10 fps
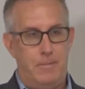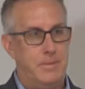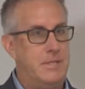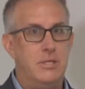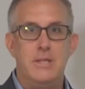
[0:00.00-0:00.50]

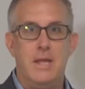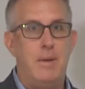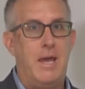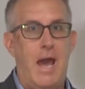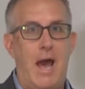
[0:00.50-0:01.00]
position they
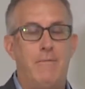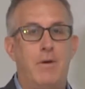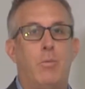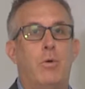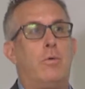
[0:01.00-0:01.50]
may have,
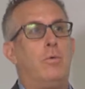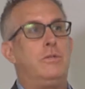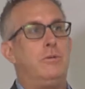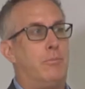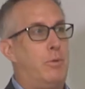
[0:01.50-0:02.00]
and we're going
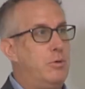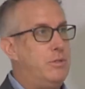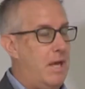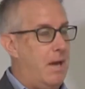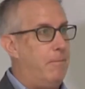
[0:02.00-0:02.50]
to
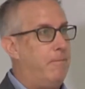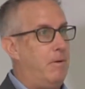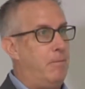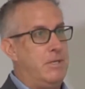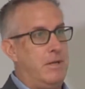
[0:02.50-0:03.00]
approach them from